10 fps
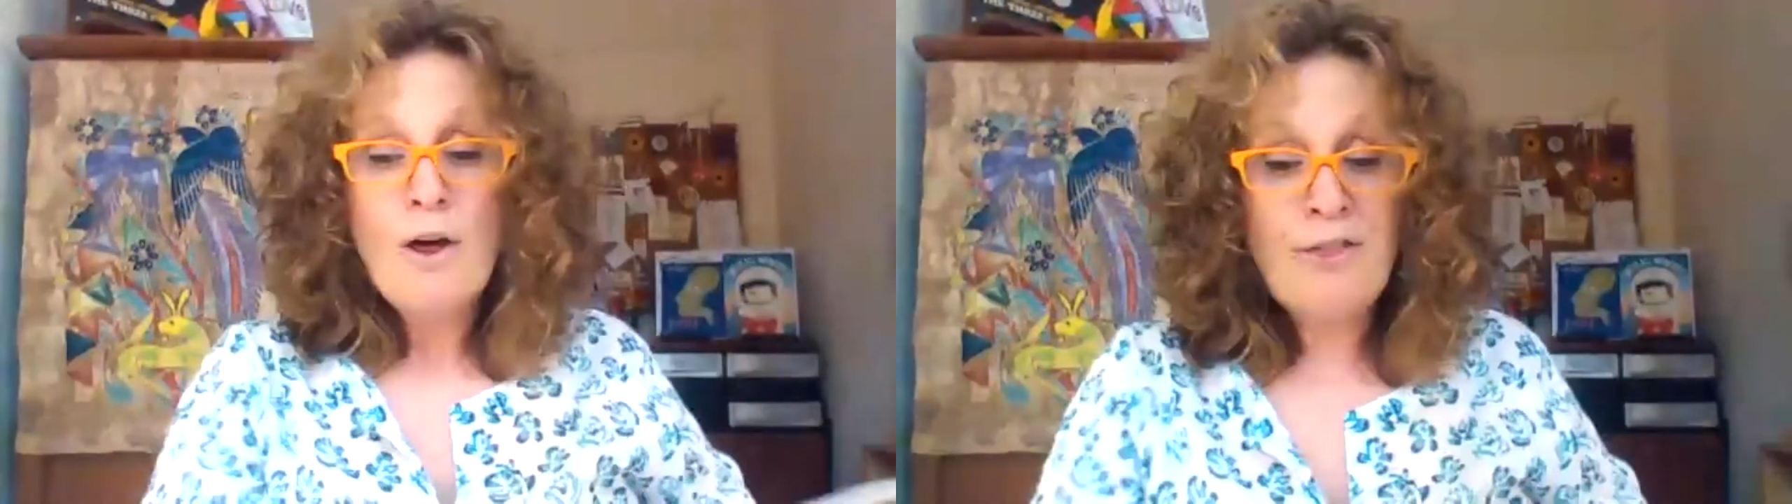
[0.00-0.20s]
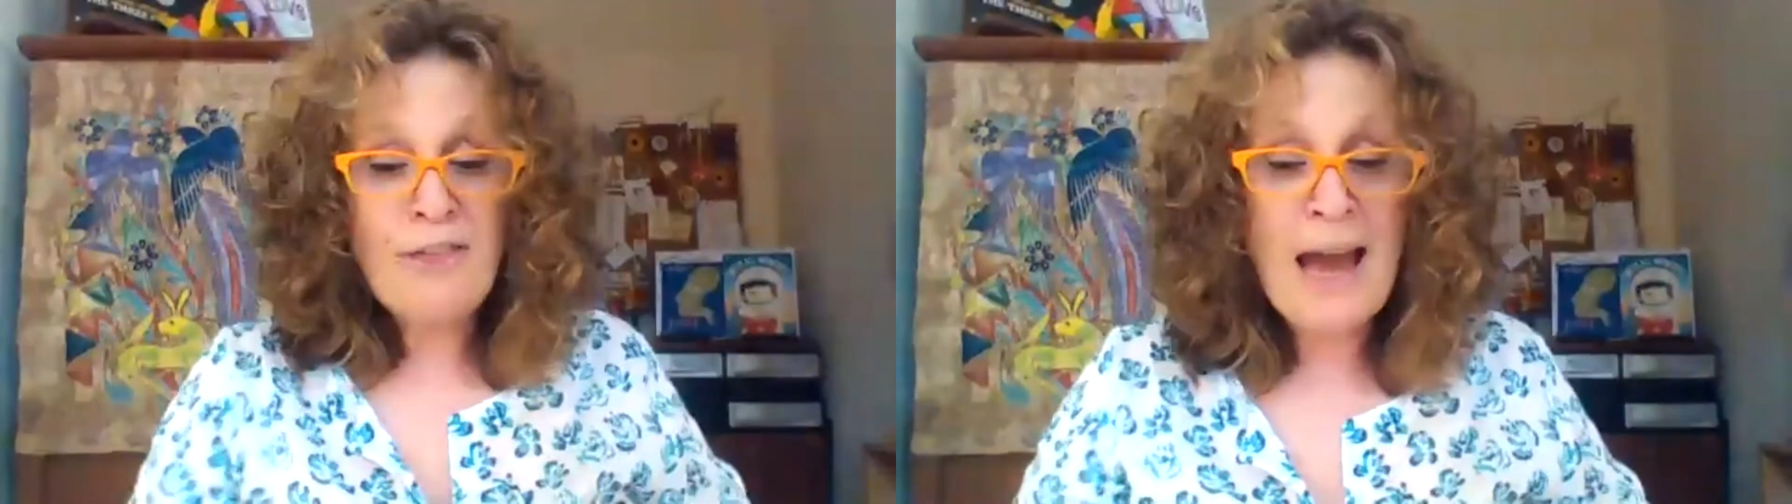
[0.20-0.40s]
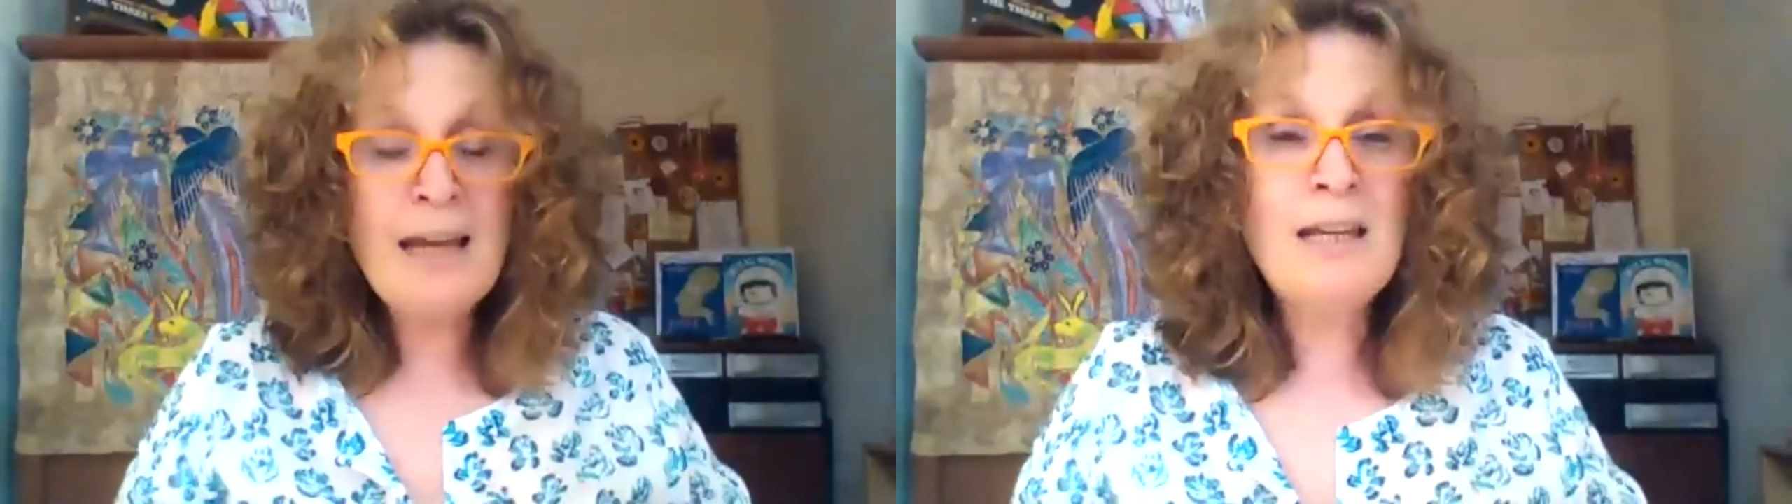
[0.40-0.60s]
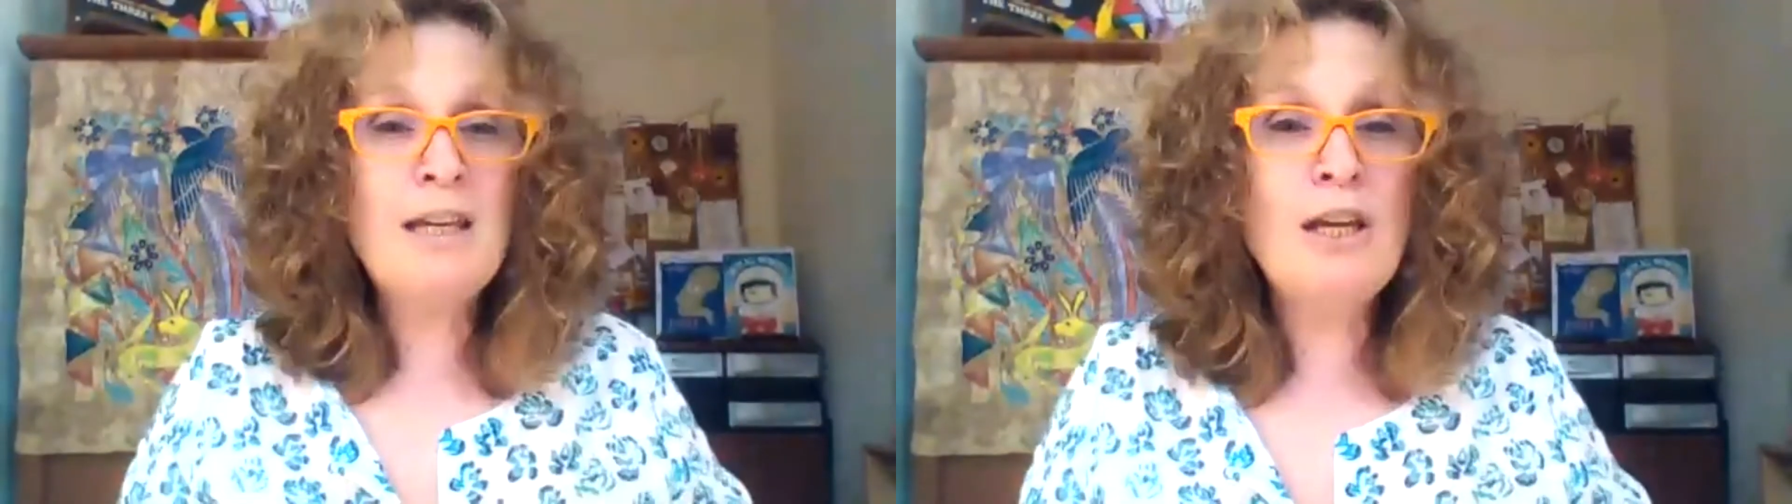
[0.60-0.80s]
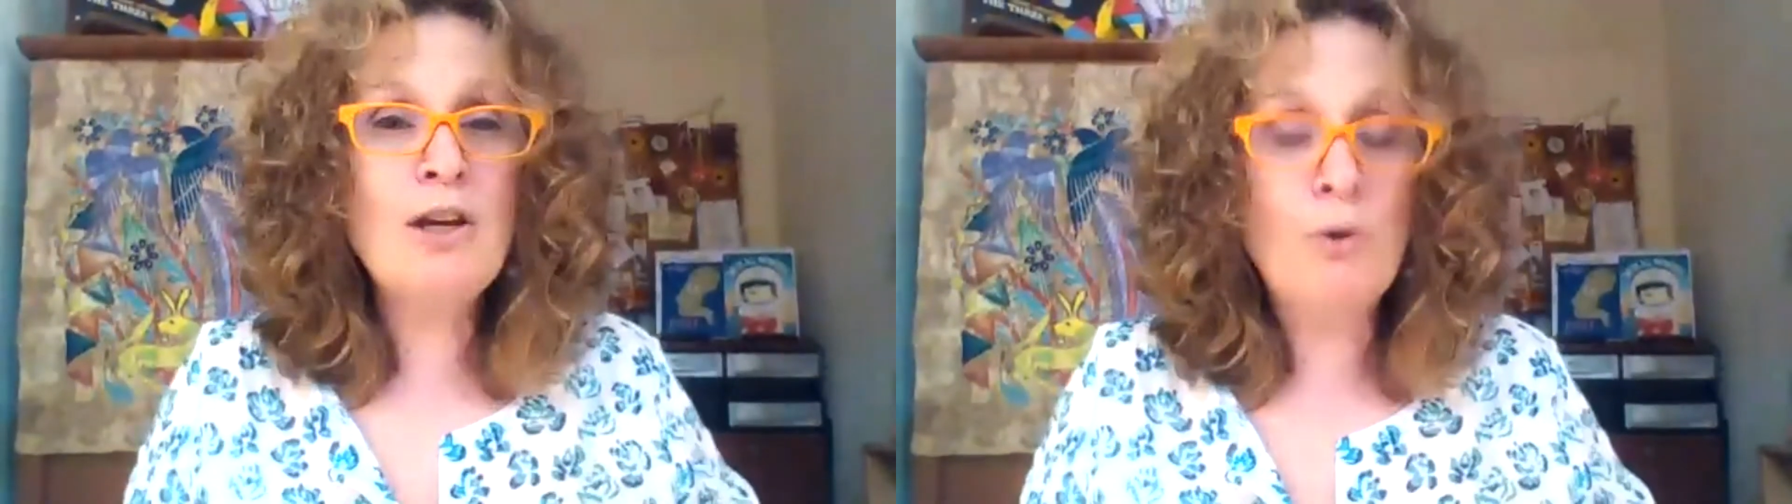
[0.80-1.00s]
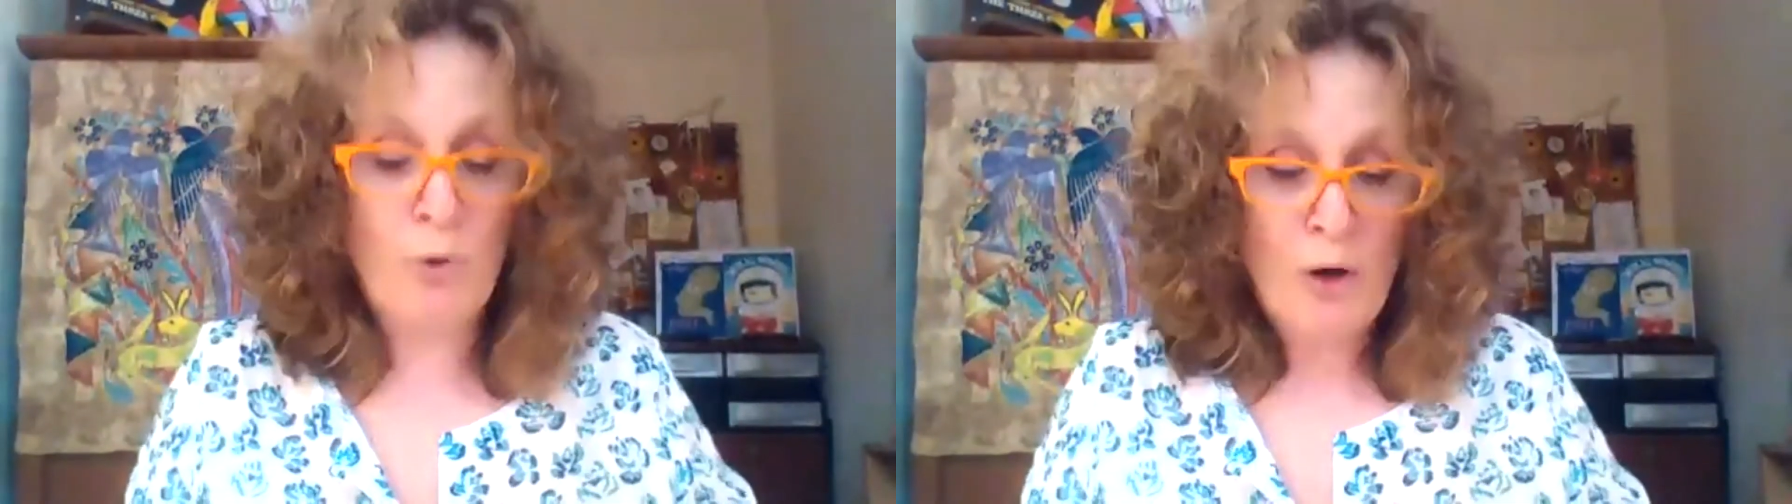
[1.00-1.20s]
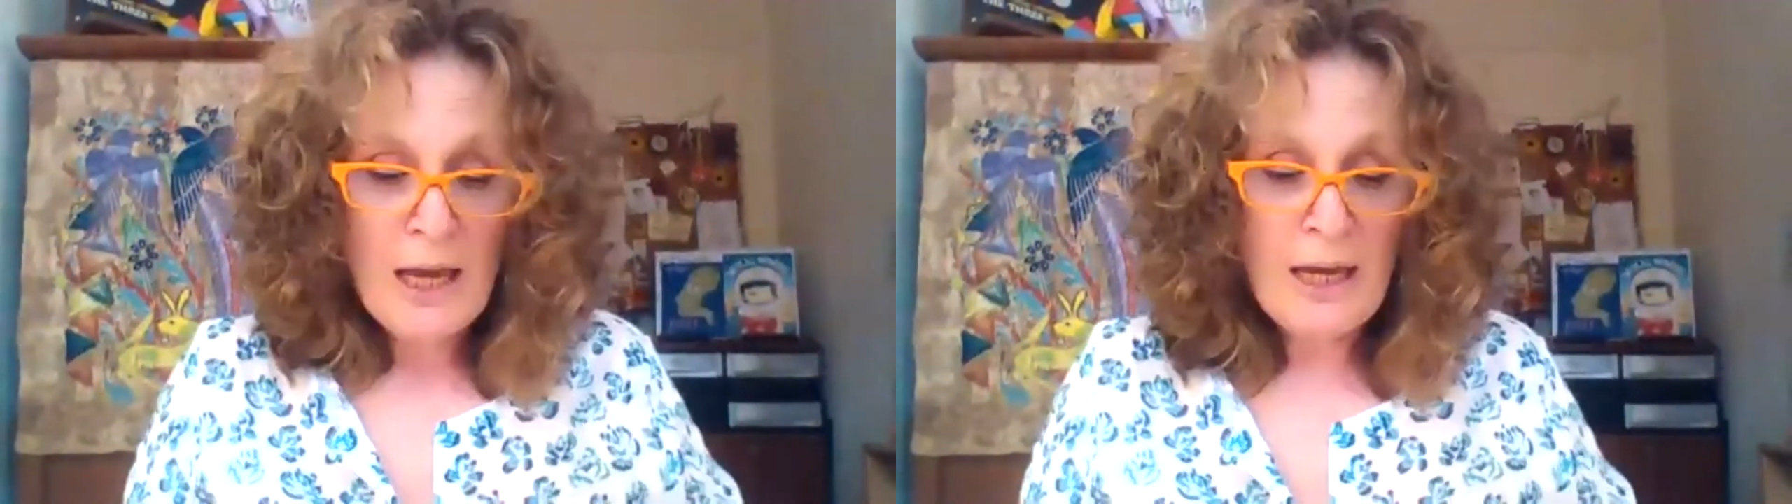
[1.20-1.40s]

thank you,